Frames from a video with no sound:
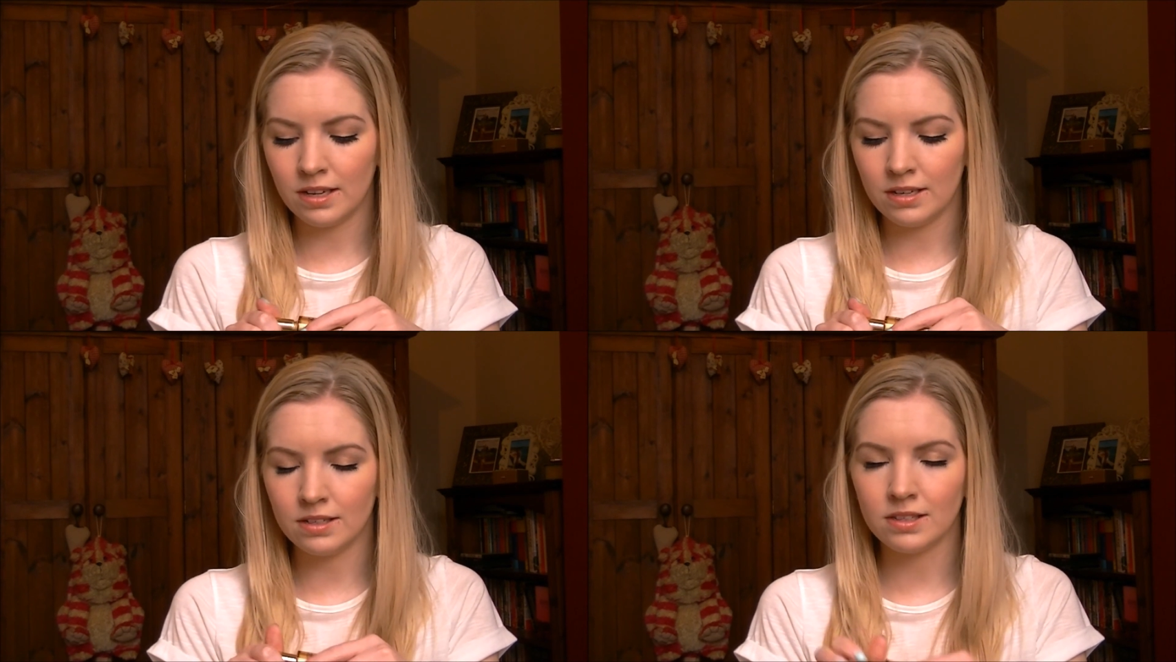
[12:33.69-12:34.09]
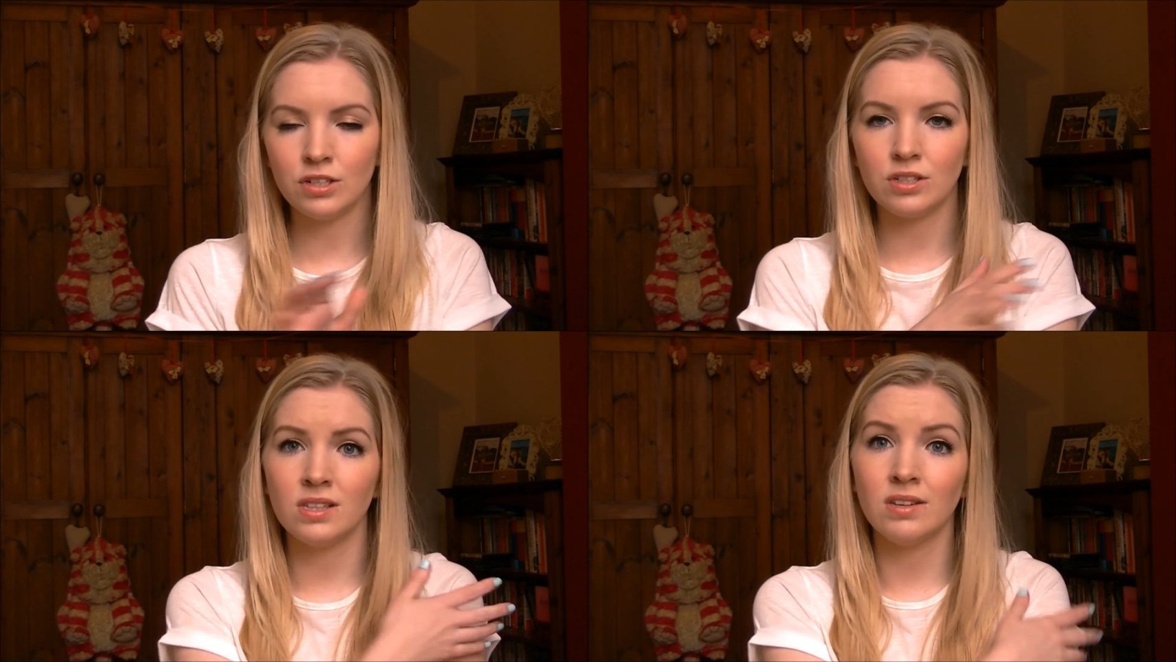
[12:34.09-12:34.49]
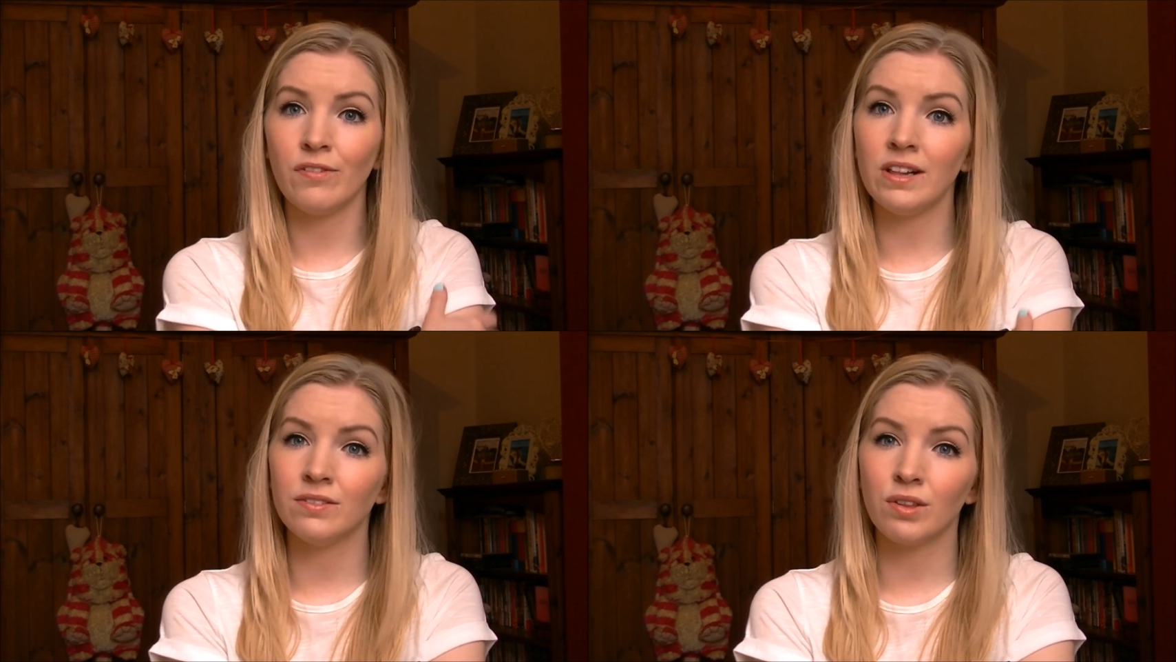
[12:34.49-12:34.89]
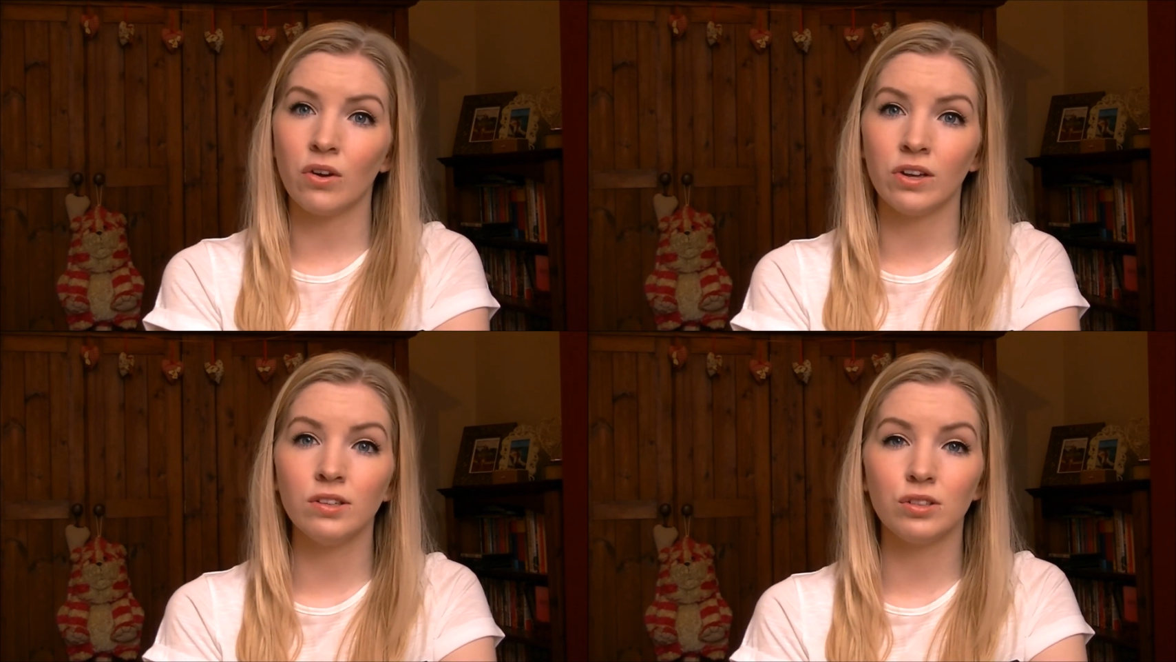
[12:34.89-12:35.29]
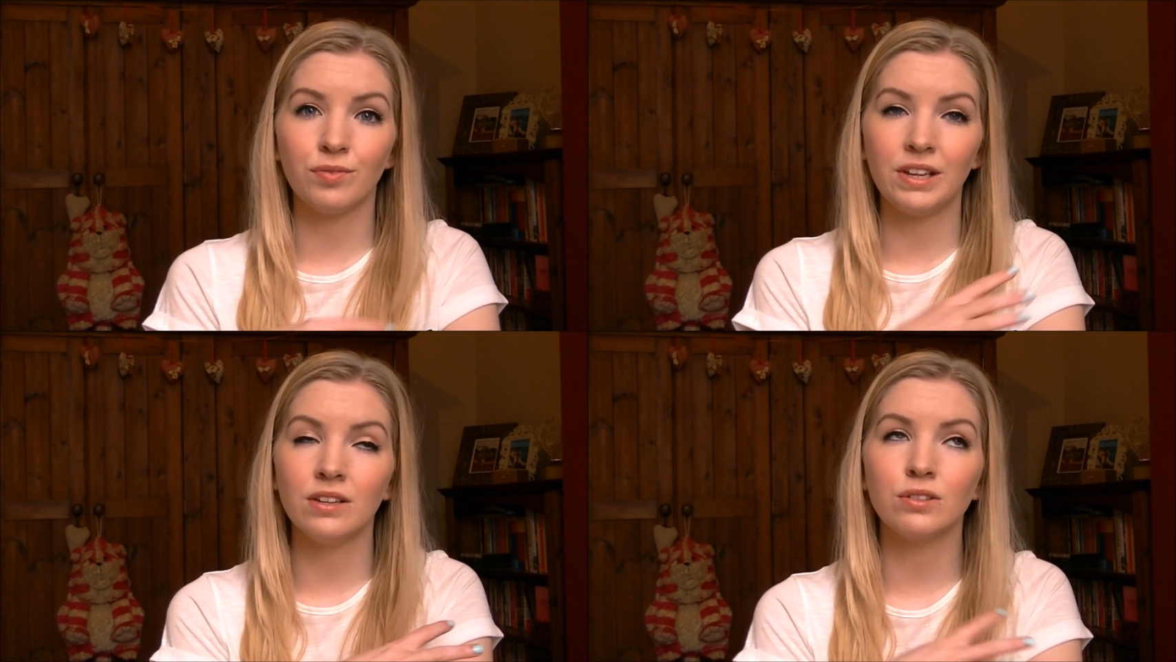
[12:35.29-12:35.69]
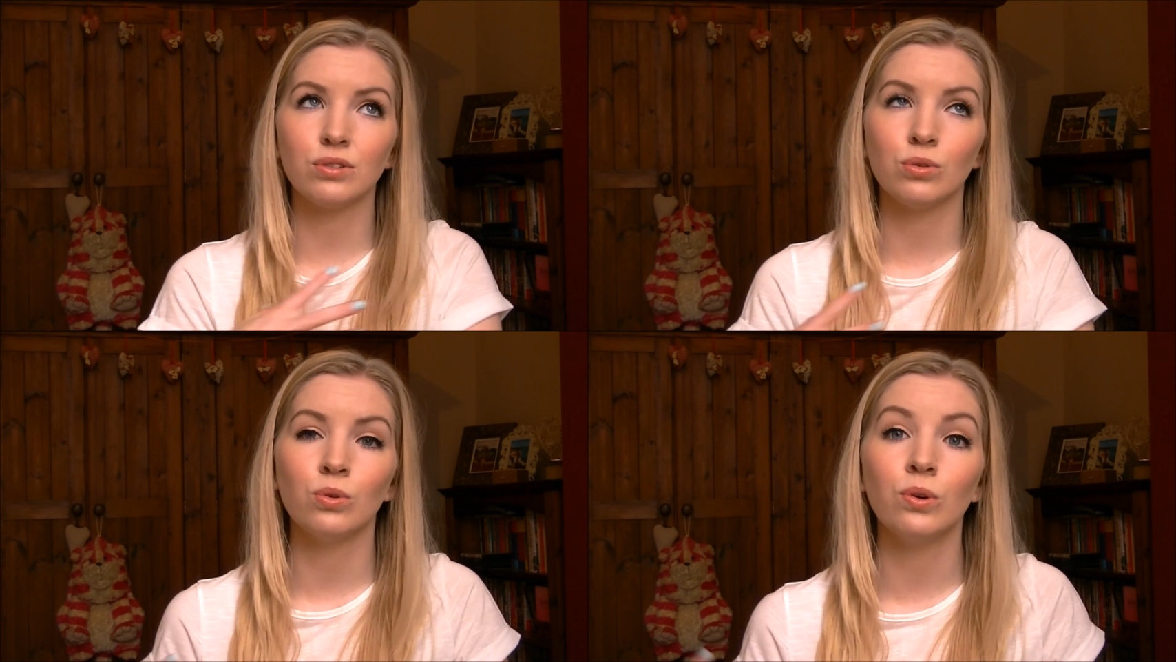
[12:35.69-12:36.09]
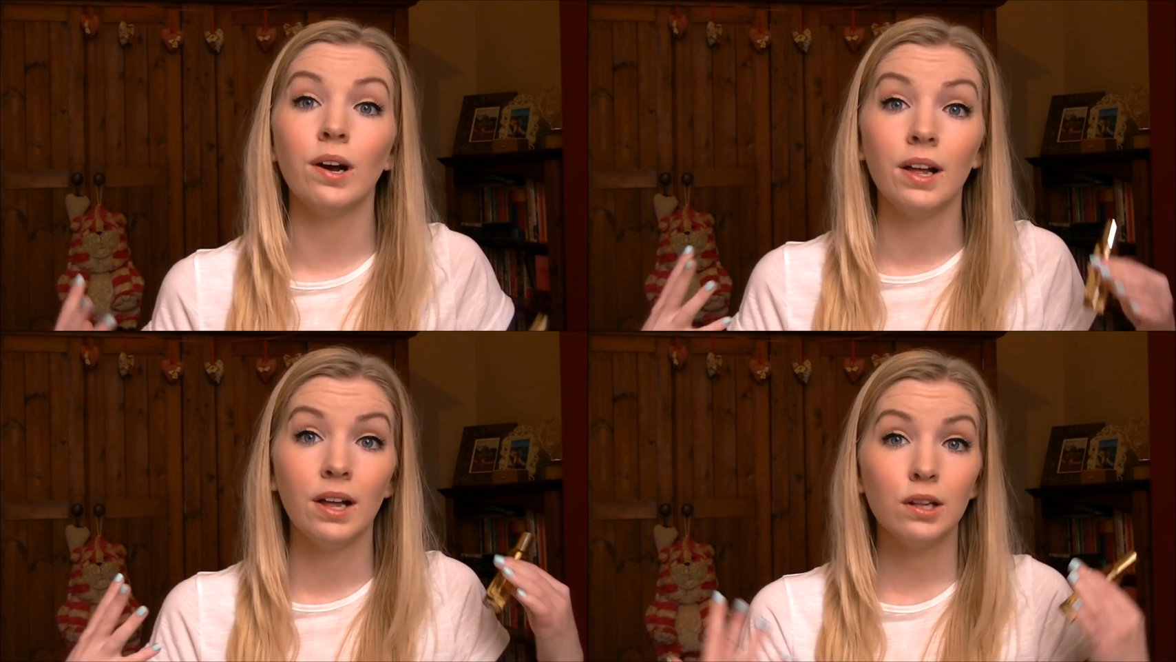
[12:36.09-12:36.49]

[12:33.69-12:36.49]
and the feeling of the oil just feels so